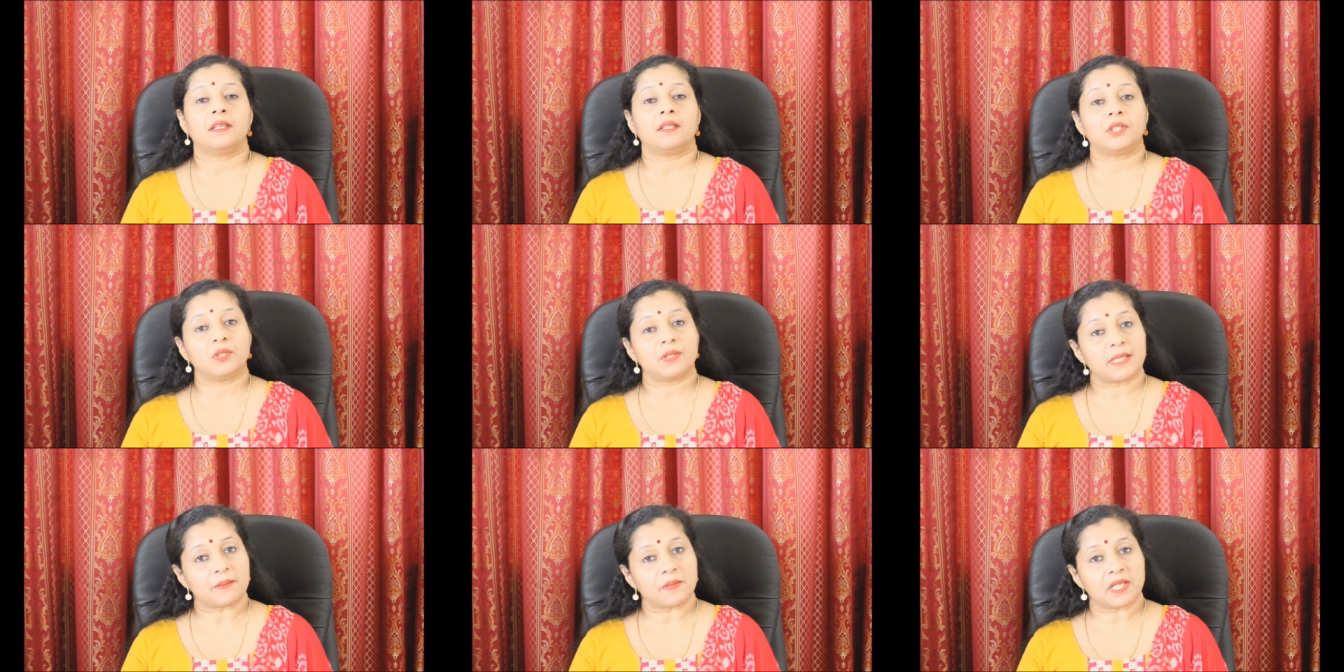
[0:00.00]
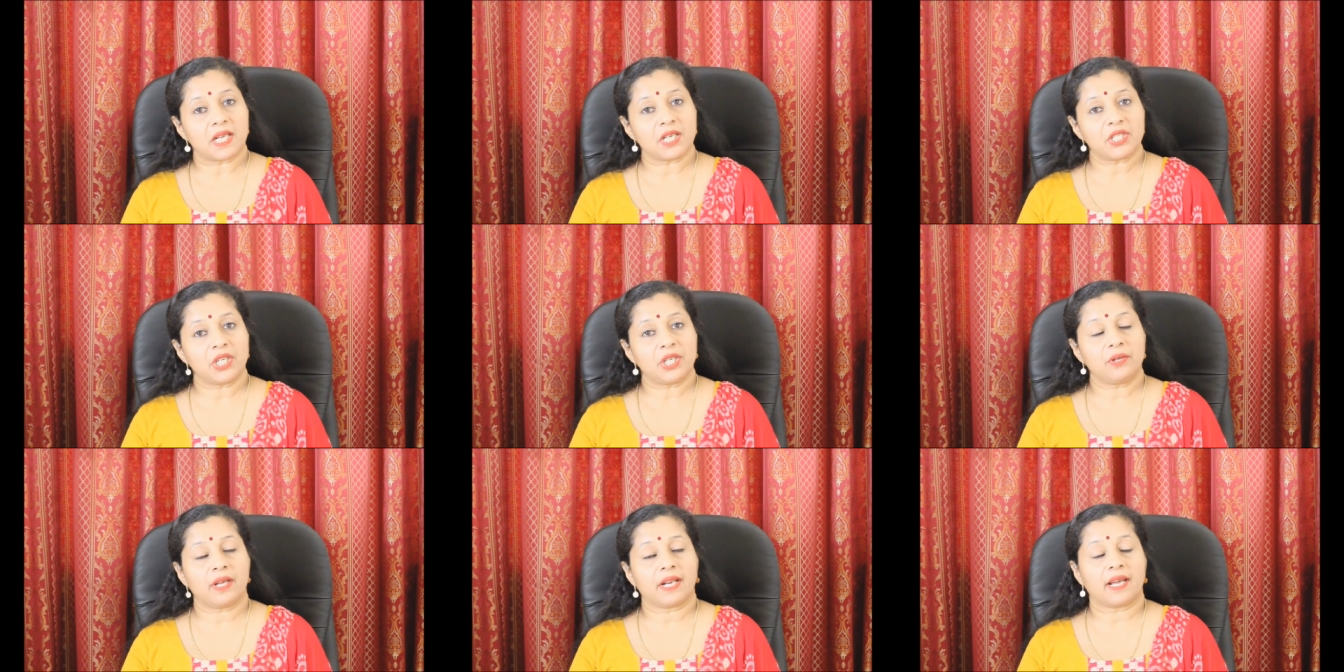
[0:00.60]
To substantiate
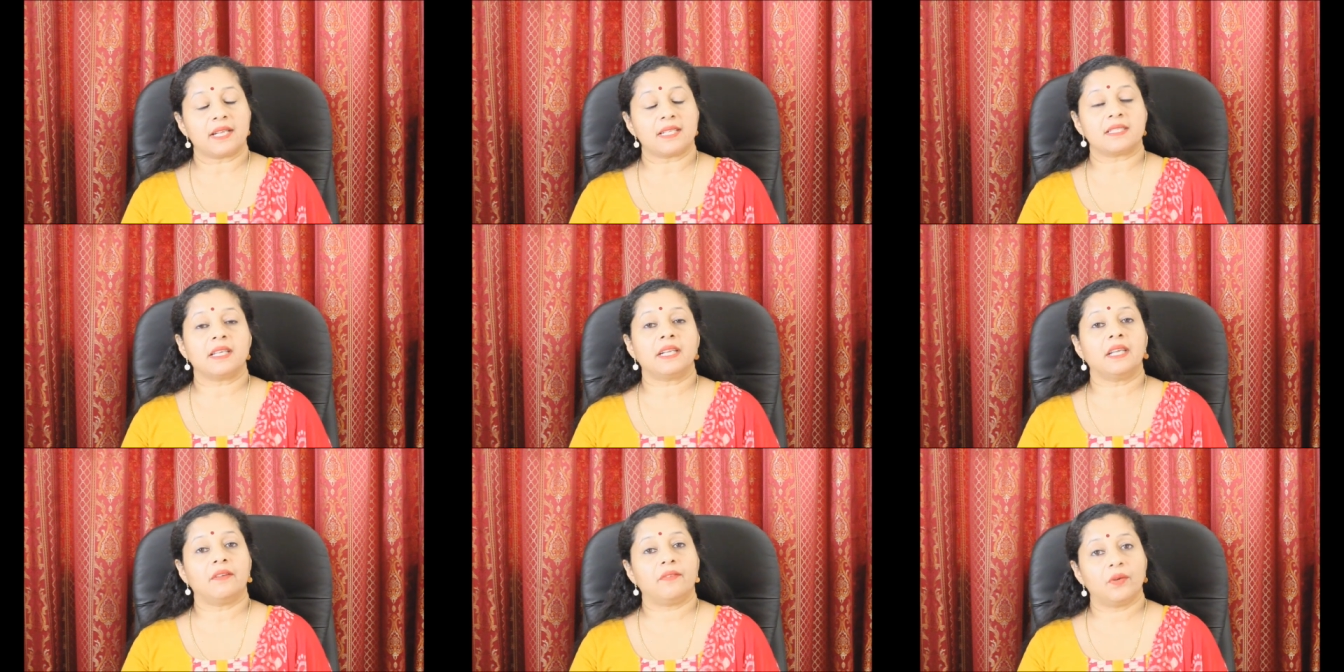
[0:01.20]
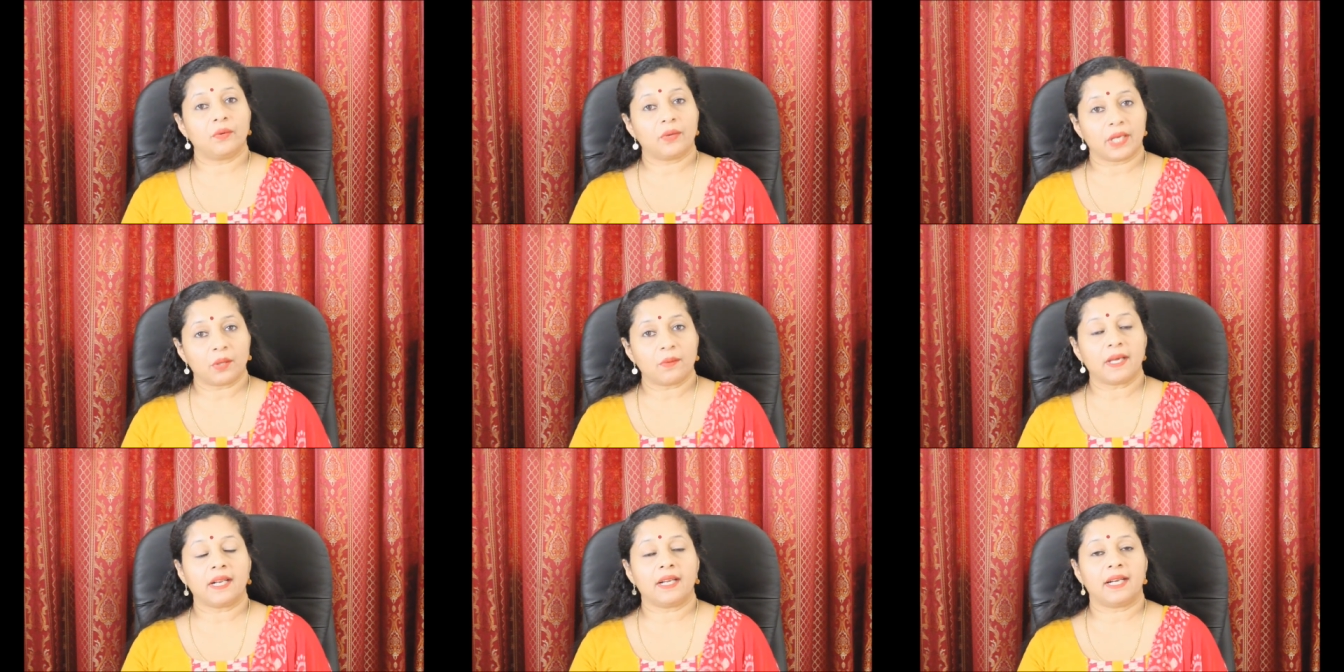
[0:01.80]
your answer, if you
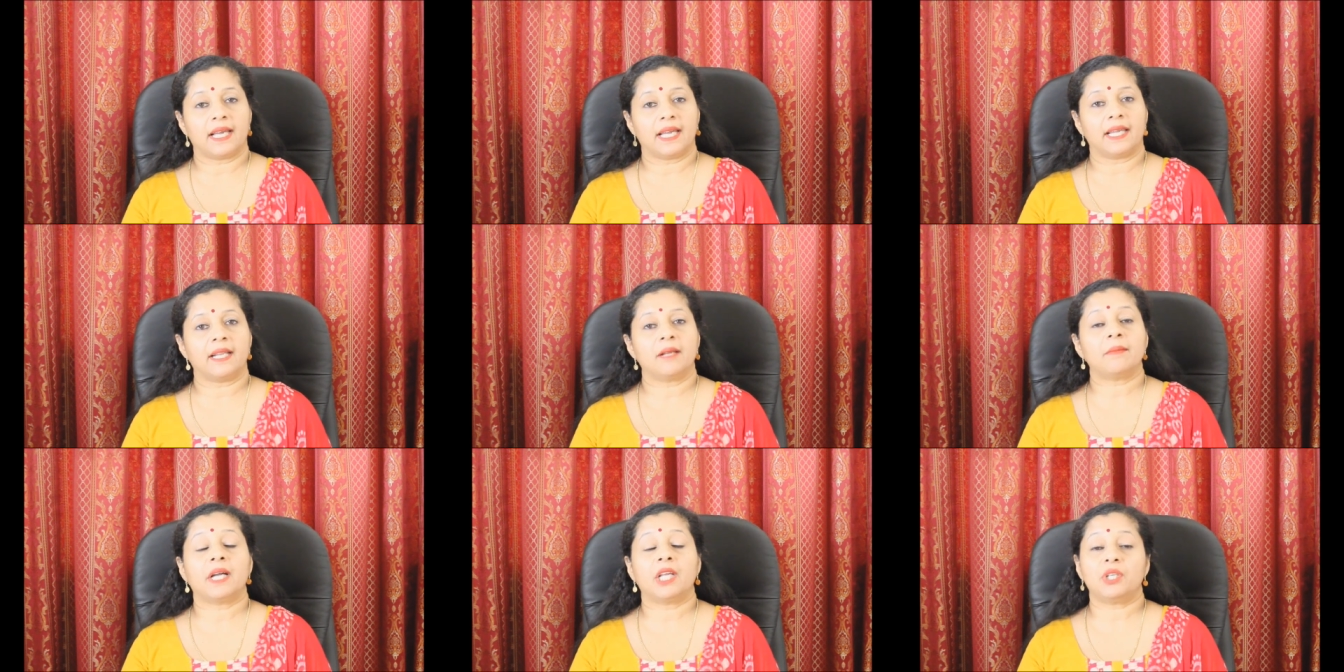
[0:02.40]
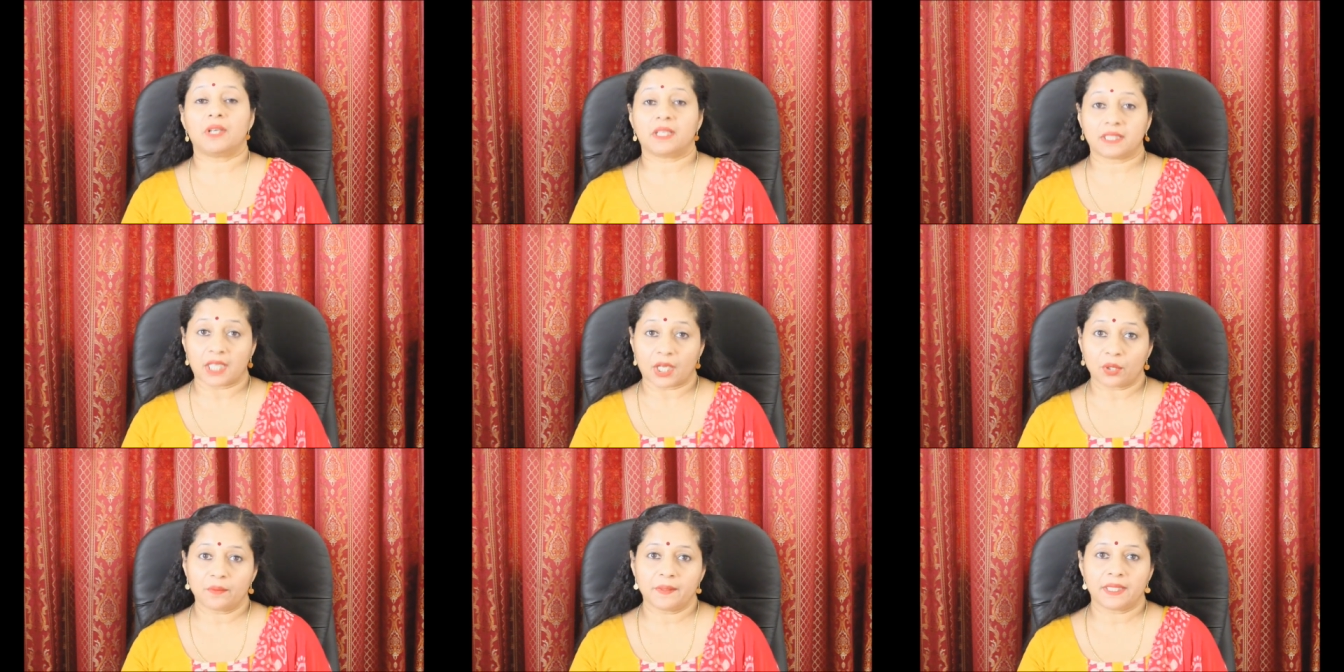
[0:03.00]
require a diagram and you are
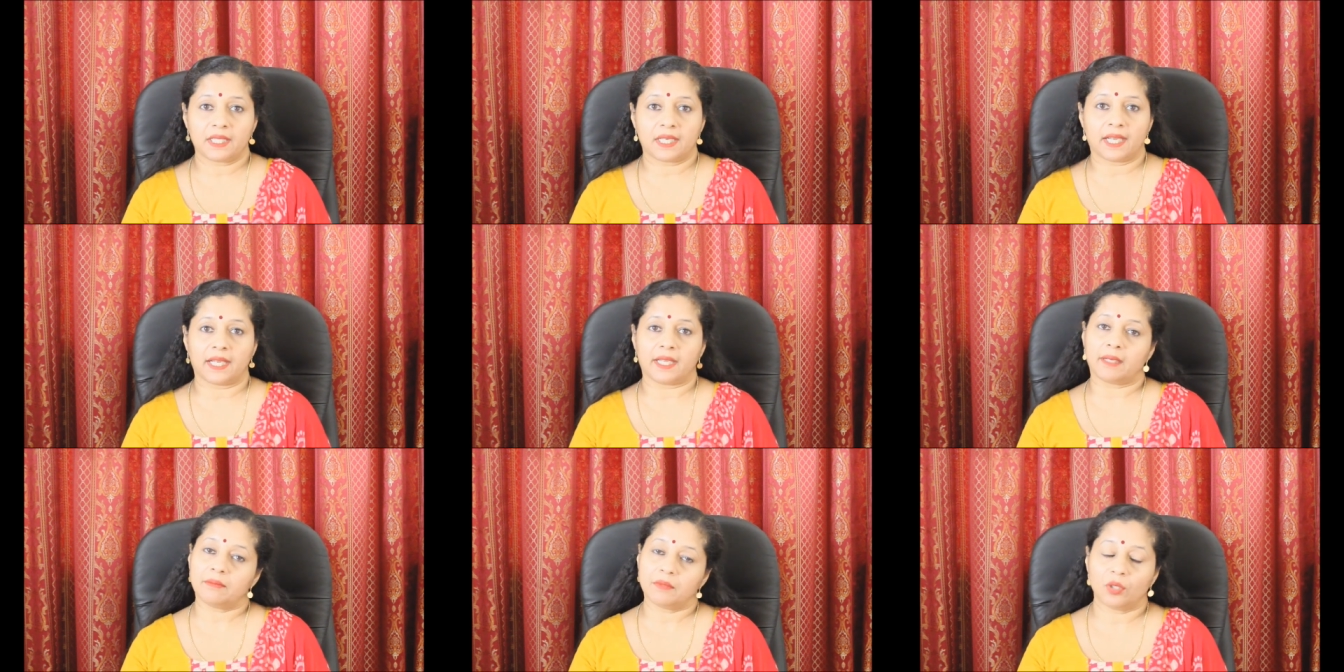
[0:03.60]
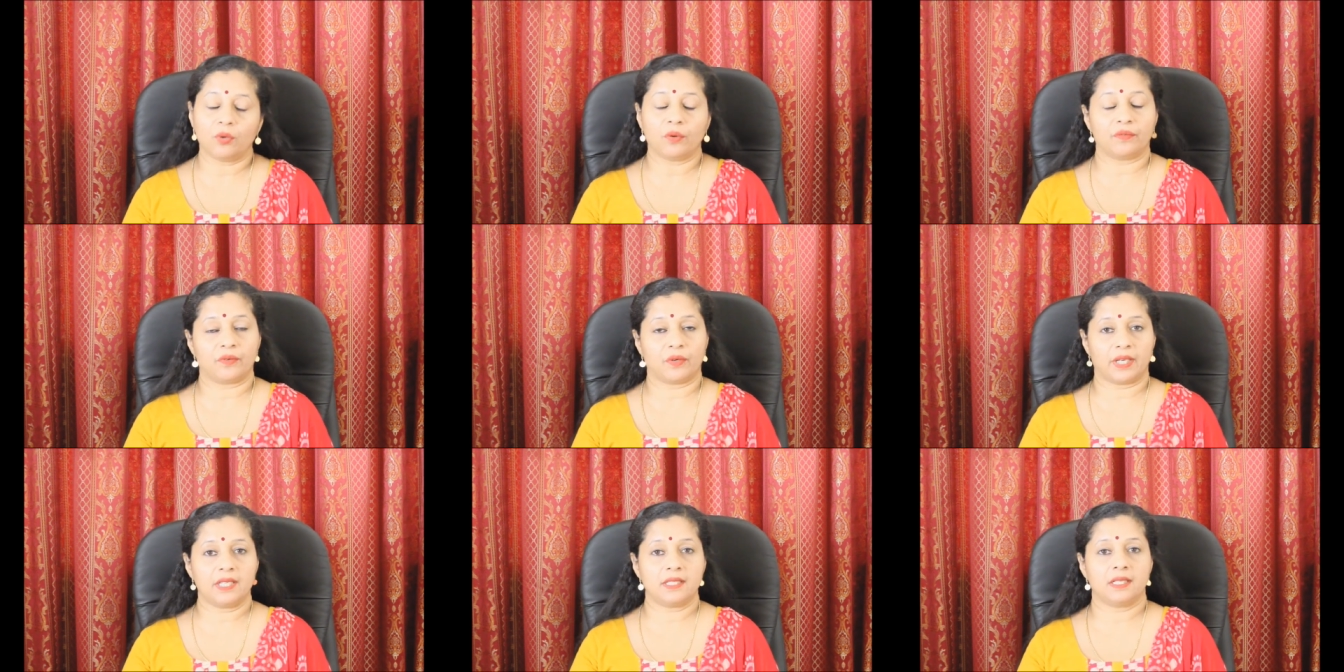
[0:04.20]
thorough with the diagram, go
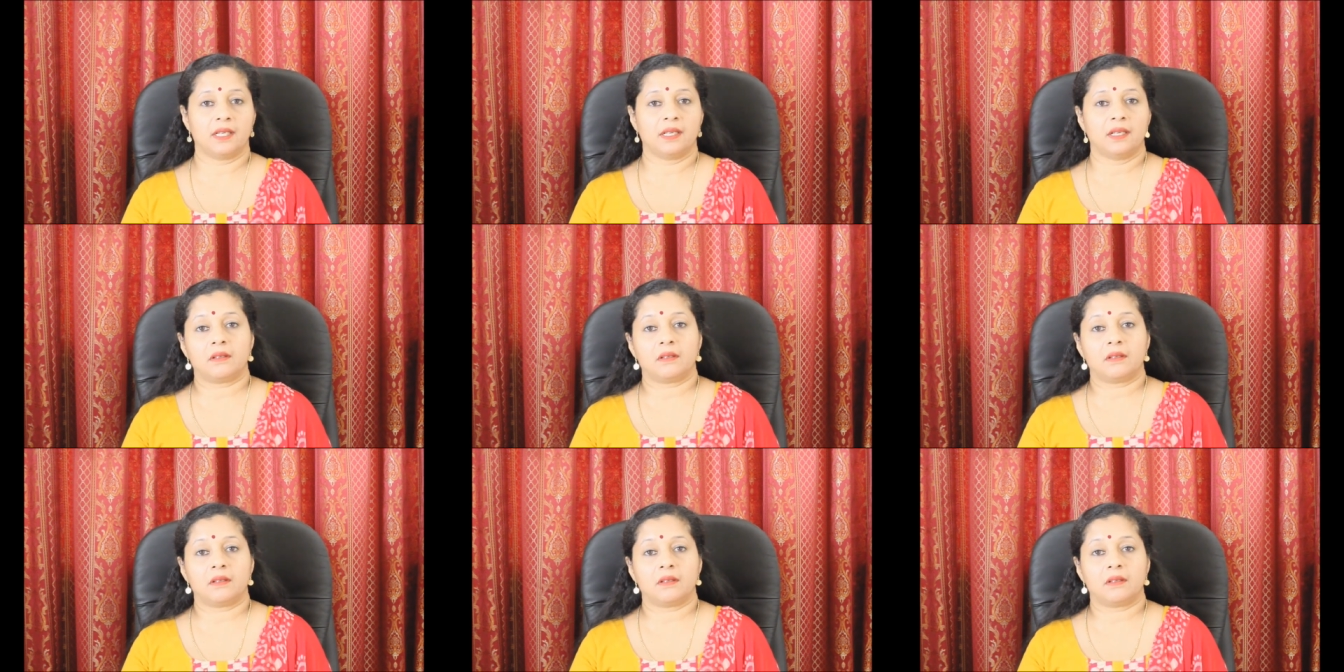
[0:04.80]
for it.